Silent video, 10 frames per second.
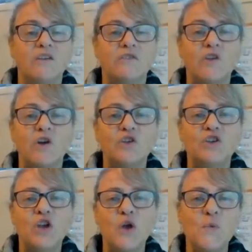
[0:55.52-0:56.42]
So
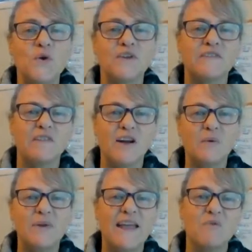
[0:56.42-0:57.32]
you know what it's like
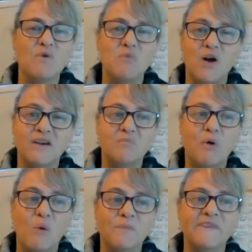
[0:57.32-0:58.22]
when that reminder
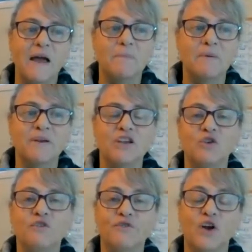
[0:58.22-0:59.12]
pops up in
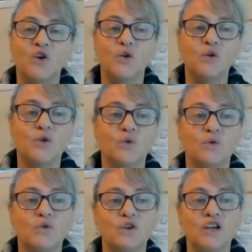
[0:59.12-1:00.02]
your phone
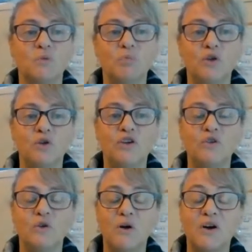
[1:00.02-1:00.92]
or on your computer
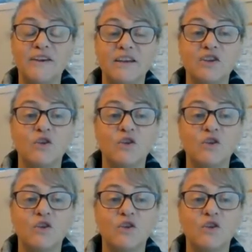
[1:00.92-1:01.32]
reminding